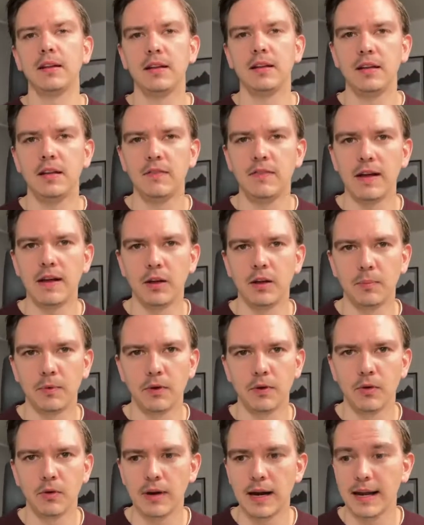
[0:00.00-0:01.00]
develop
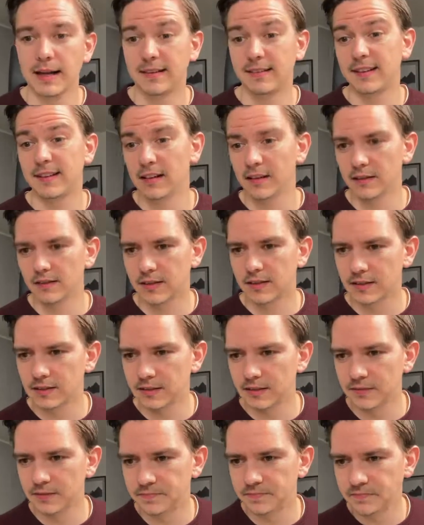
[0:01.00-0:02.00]
your Excel
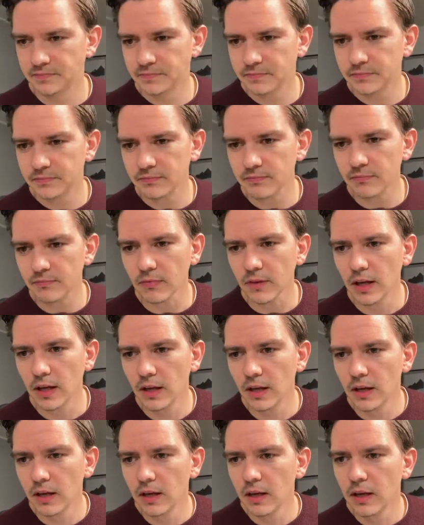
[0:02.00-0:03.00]
skills.
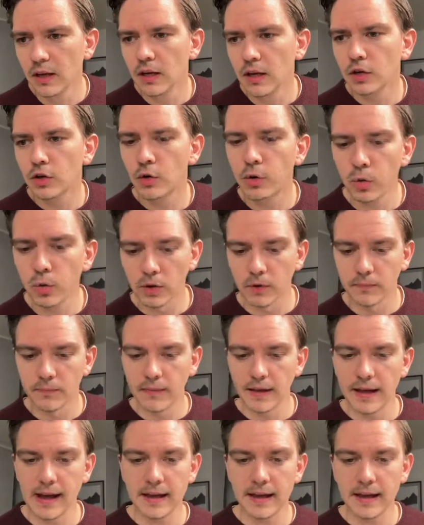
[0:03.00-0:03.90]
Cool.